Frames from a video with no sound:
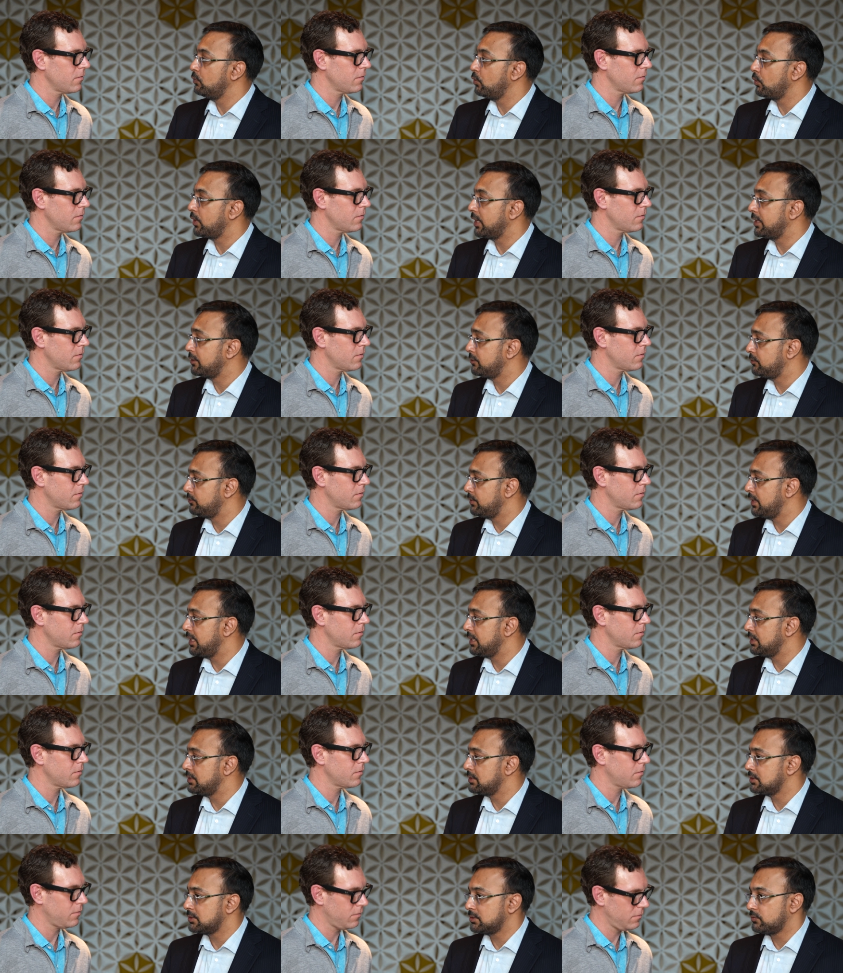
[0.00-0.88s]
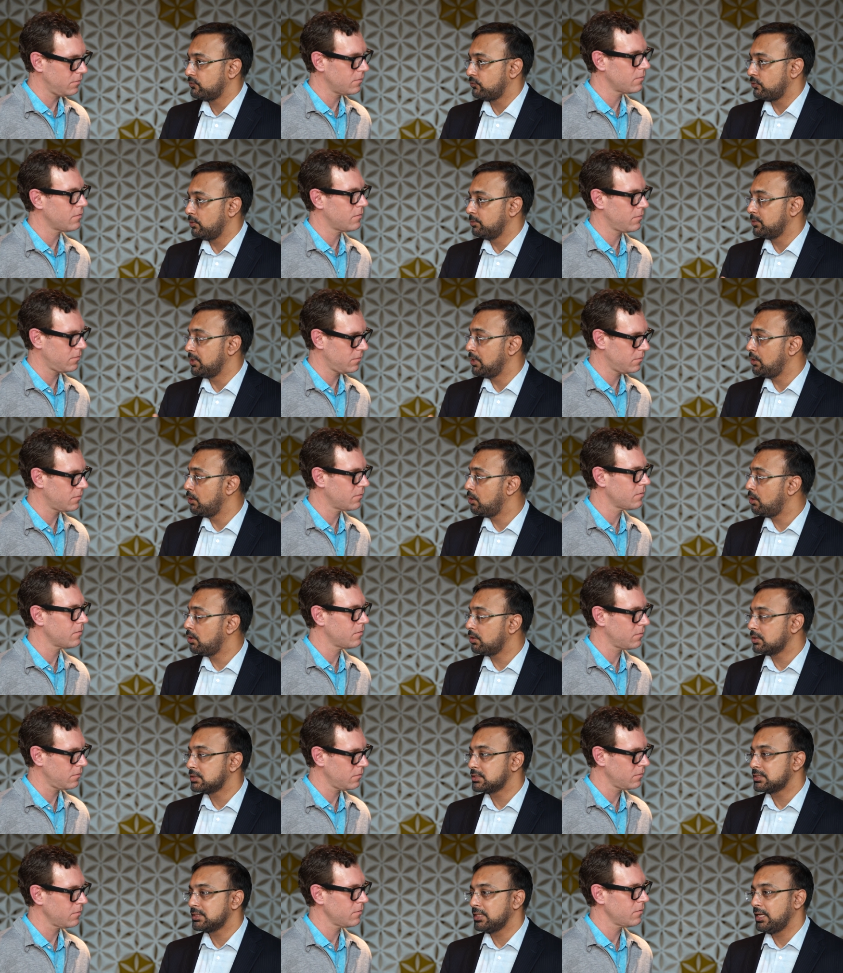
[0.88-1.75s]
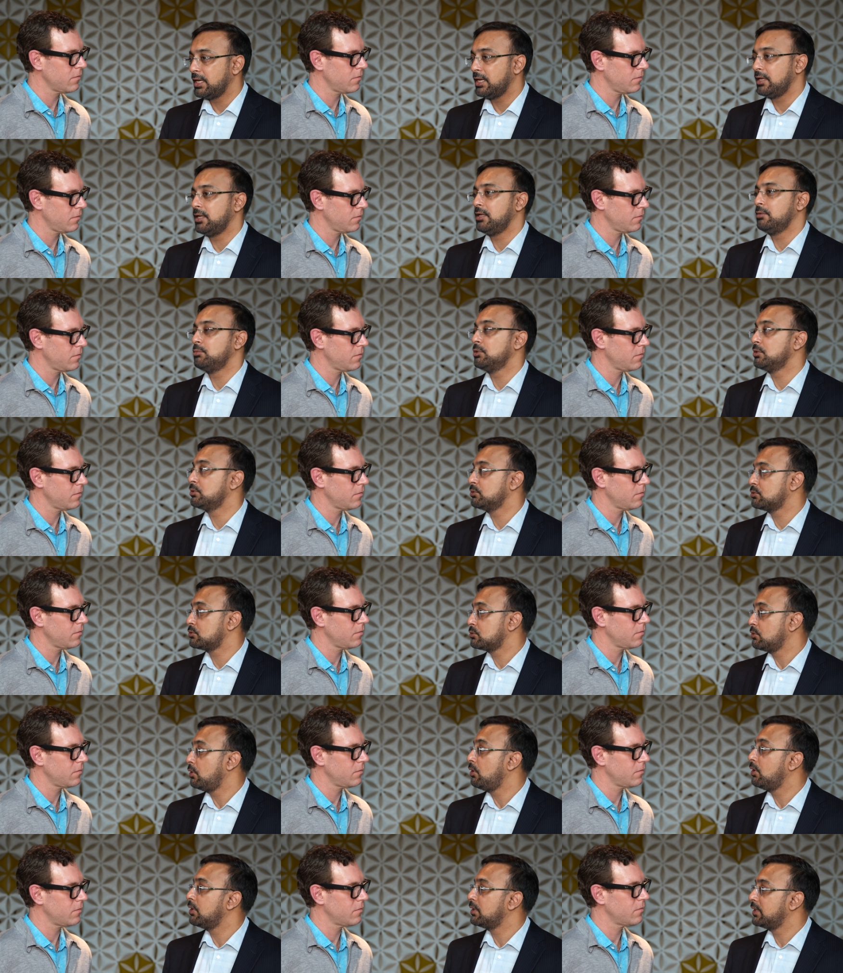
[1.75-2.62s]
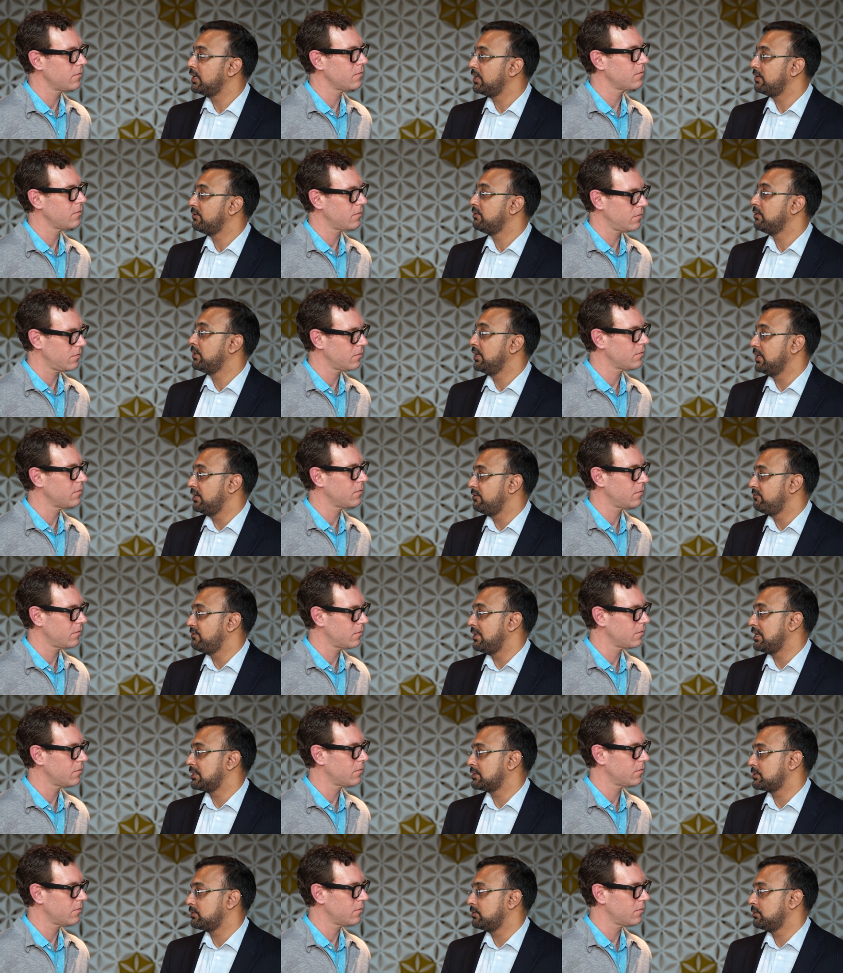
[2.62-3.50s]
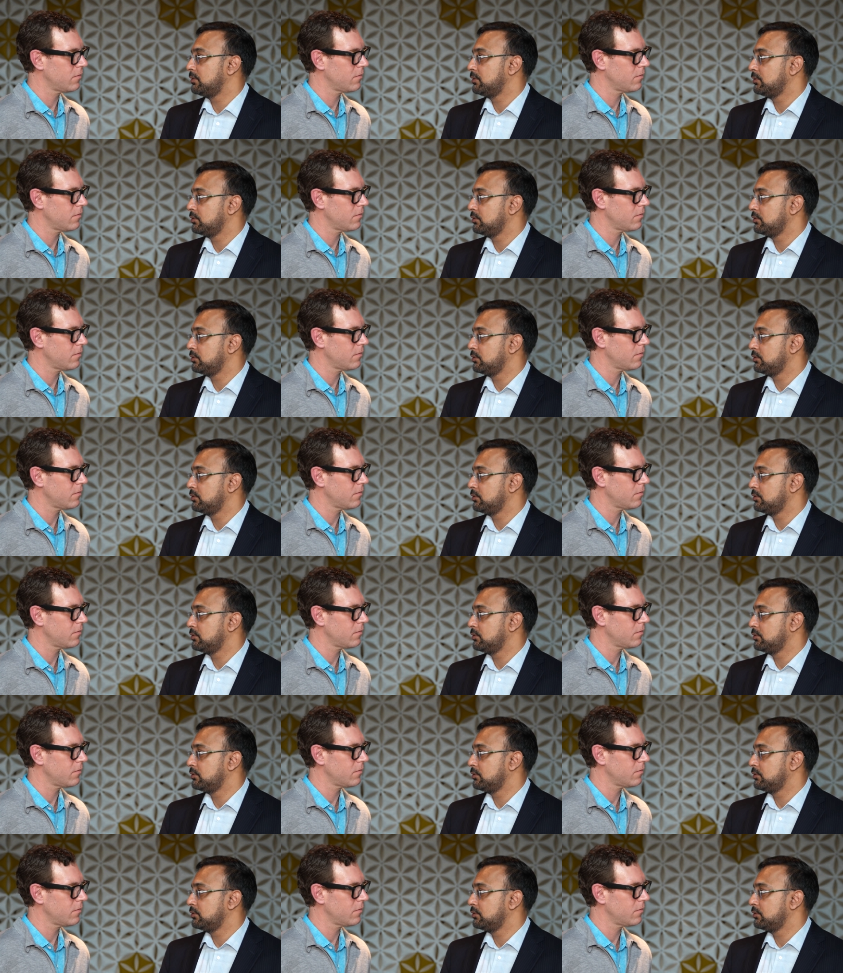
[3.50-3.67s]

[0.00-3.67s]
Speaker 1: look at trends from the logs and able to solve that in a faster,